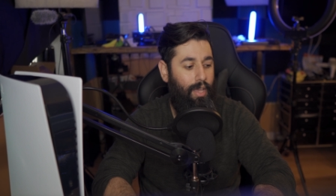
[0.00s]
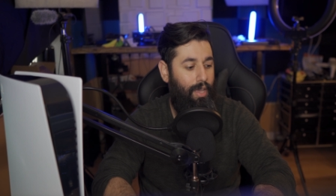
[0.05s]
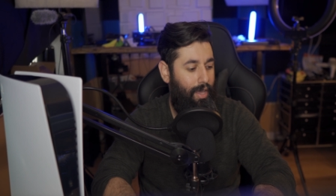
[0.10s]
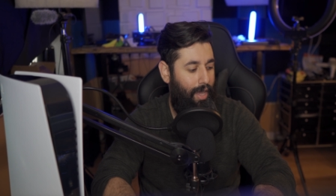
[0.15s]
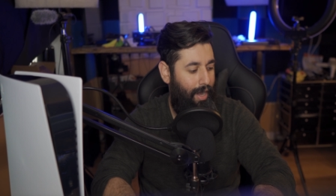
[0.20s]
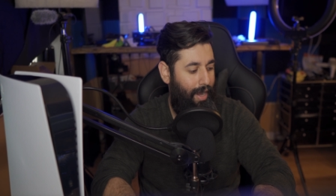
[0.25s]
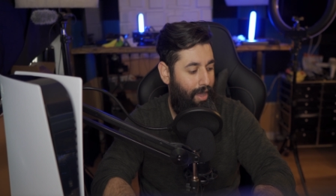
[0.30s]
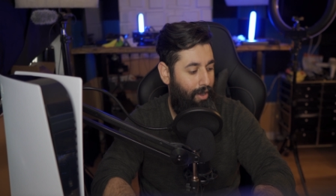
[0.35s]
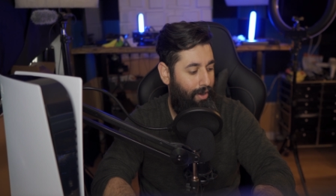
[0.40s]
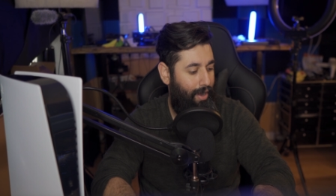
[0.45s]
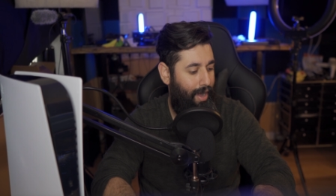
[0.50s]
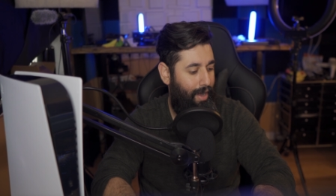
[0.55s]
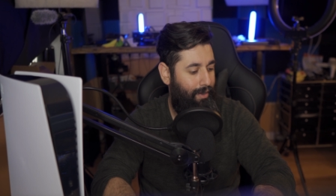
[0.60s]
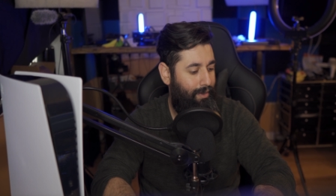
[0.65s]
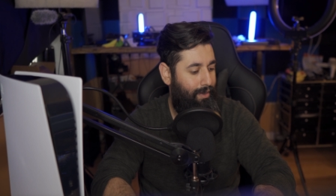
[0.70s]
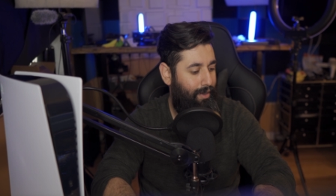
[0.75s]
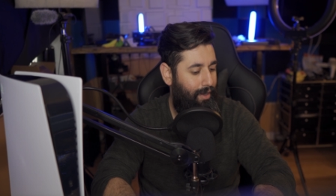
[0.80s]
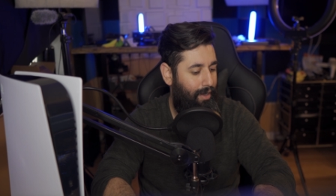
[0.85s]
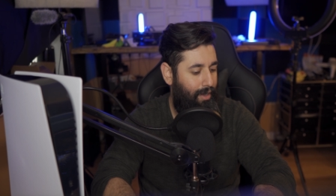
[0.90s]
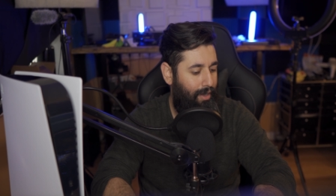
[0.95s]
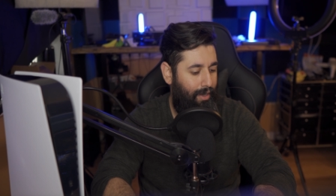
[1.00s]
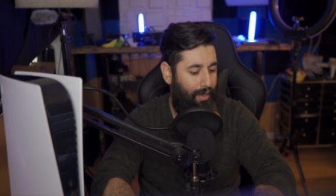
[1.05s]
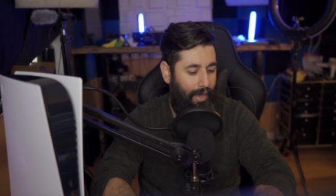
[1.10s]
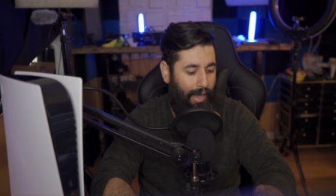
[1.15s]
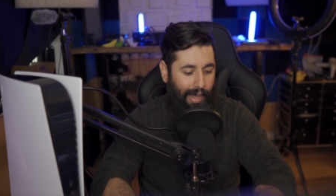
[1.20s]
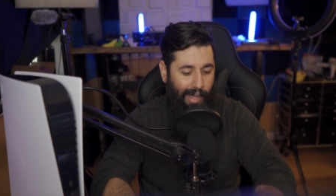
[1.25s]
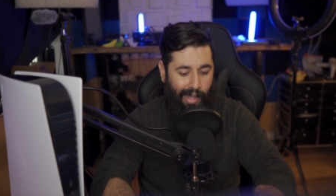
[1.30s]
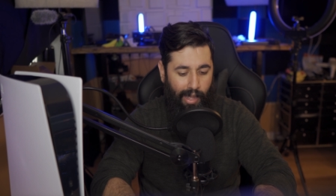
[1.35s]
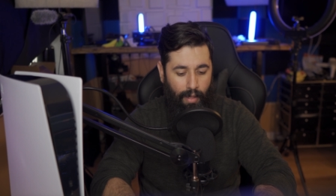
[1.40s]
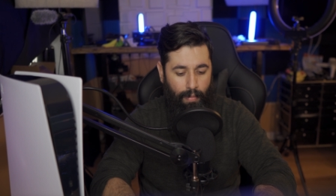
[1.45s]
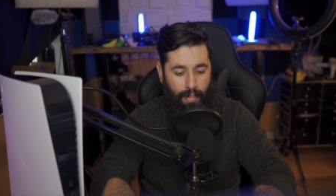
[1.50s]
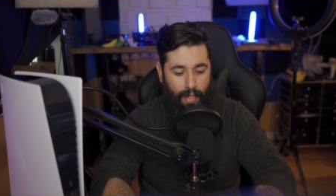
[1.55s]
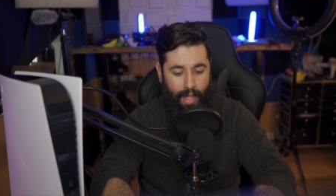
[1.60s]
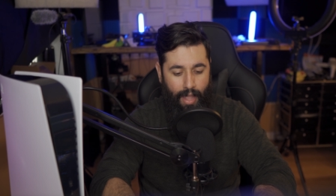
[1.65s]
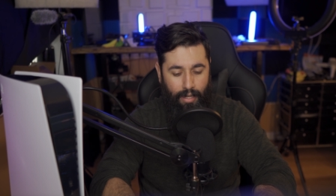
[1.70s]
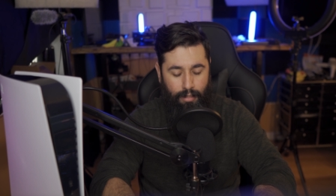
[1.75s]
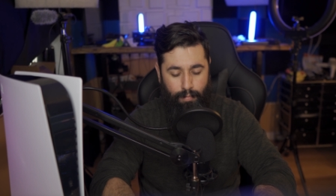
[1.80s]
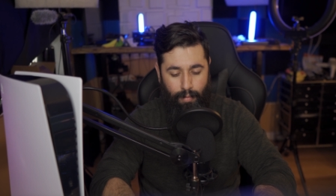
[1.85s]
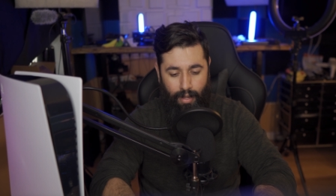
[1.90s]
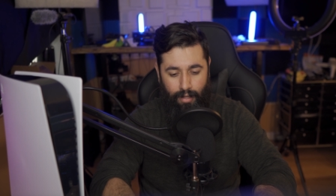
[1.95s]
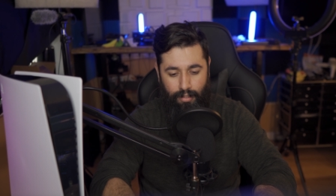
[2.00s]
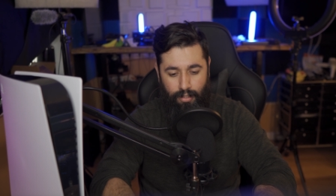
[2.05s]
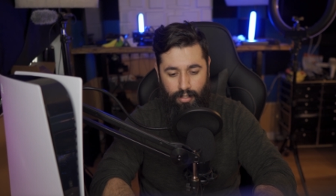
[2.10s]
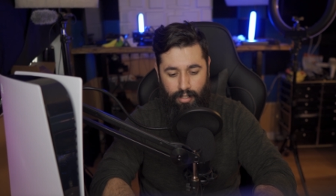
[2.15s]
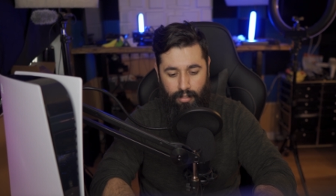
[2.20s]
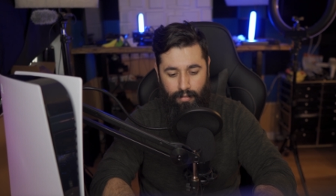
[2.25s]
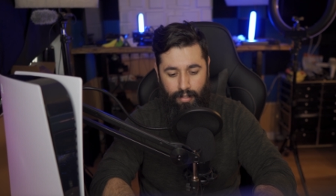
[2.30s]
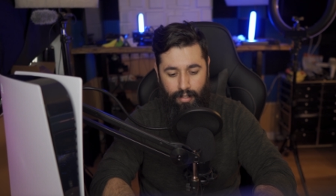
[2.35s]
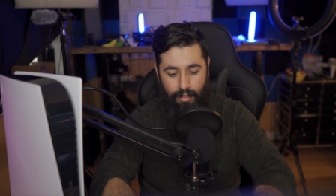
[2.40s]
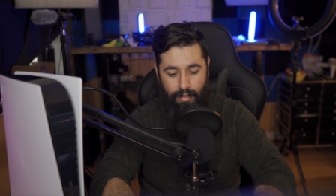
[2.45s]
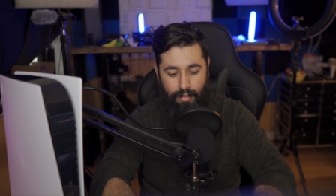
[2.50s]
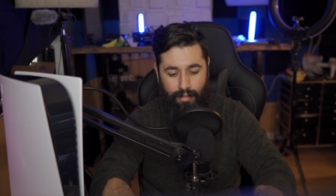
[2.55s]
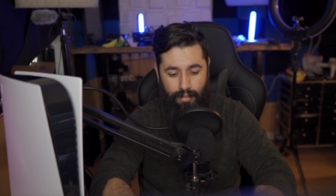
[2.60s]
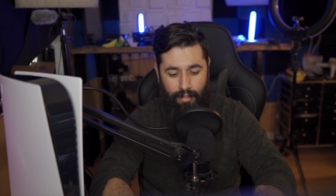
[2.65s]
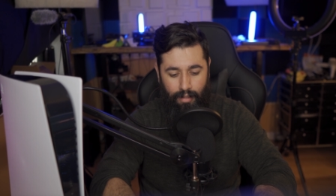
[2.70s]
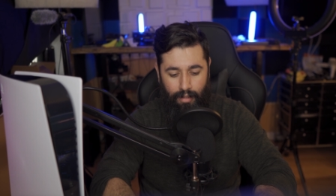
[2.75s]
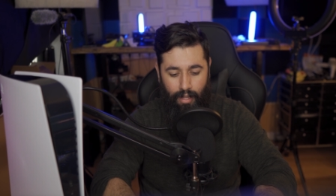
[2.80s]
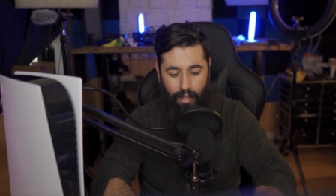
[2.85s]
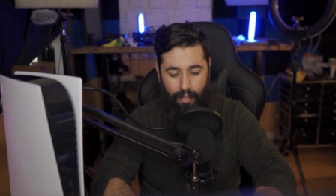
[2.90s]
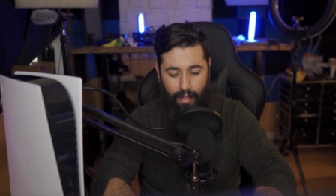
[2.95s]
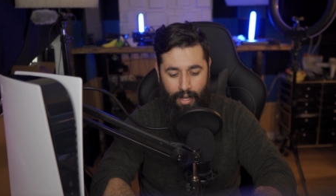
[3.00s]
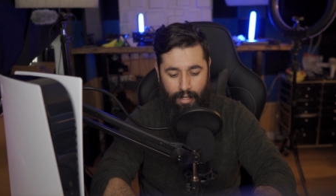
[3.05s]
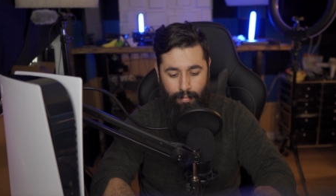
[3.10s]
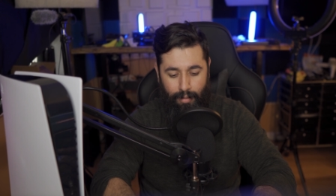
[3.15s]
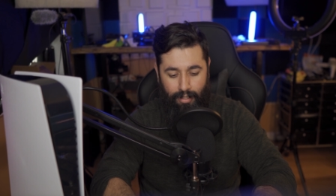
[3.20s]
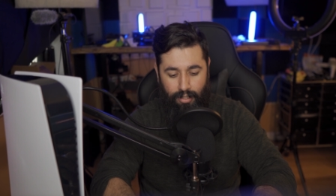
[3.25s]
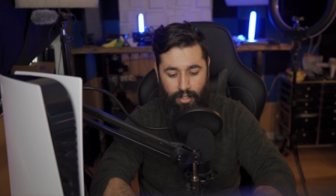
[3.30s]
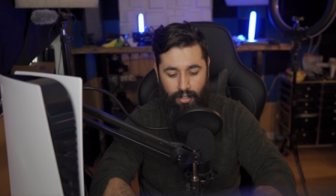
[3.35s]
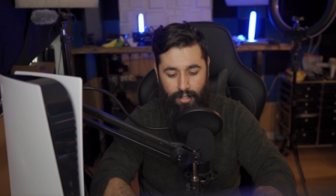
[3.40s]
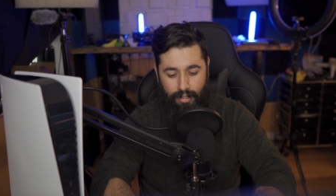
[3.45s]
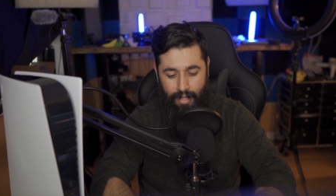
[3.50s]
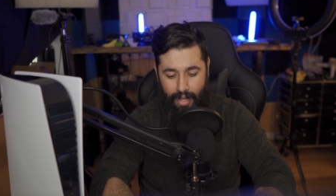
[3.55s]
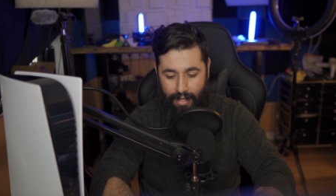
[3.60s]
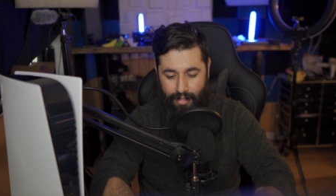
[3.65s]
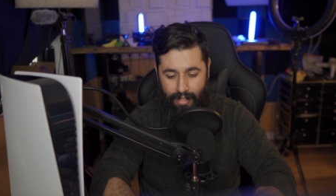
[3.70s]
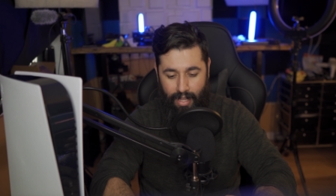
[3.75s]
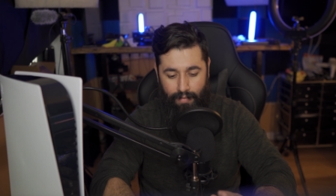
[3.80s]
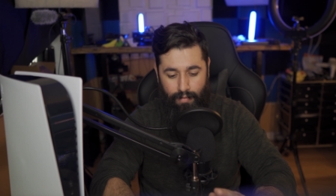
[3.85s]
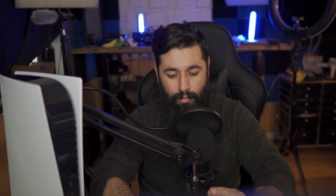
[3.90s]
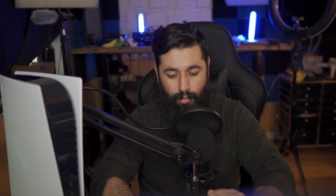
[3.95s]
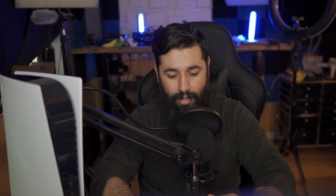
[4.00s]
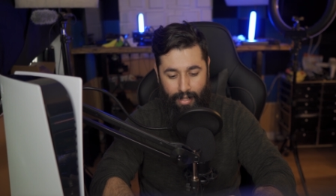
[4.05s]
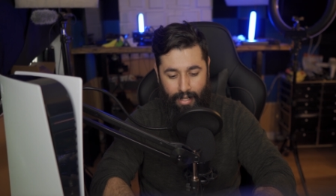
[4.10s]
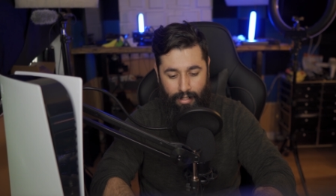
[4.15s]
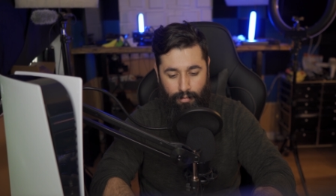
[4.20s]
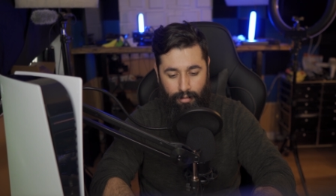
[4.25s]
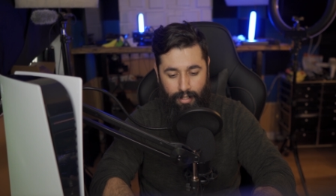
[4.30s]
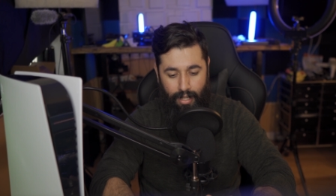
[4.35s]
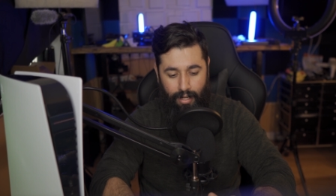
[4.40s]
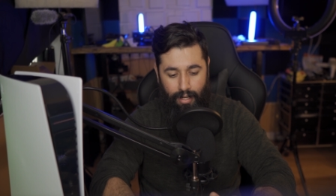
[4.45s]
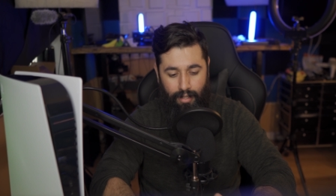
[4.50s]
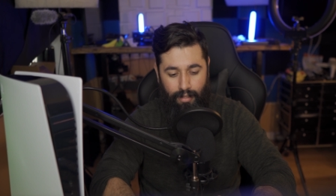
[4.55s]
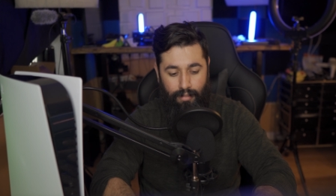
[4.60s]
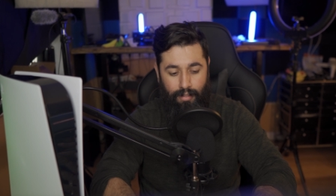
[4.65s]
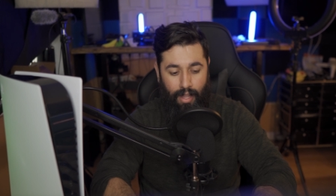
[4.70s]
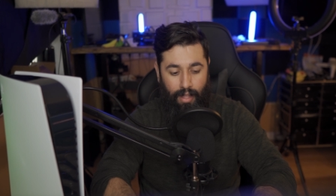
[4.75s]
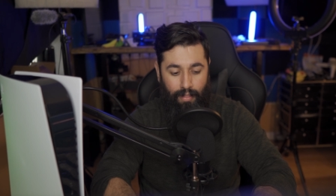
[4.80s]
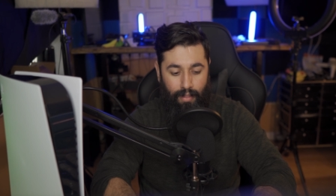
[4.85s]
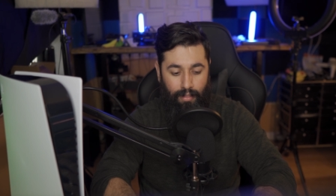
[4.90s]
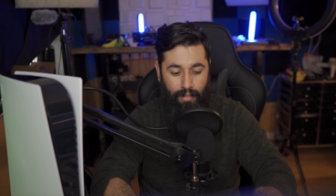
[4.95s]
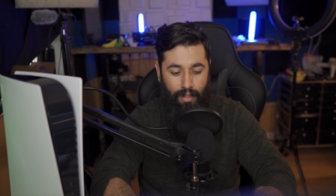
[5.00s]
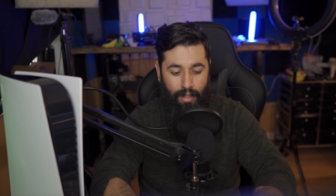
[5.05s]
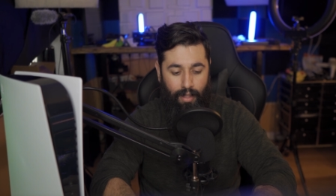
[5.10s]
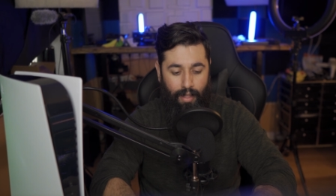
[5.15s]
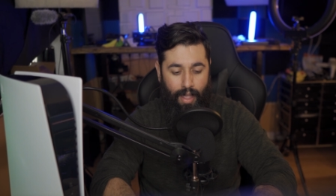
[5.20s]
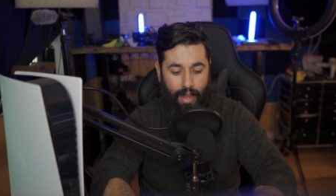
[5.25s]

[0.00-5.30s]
Anyhow guys, the Xbox Series, the Xbox Series S giveaway, that's what that is, and then the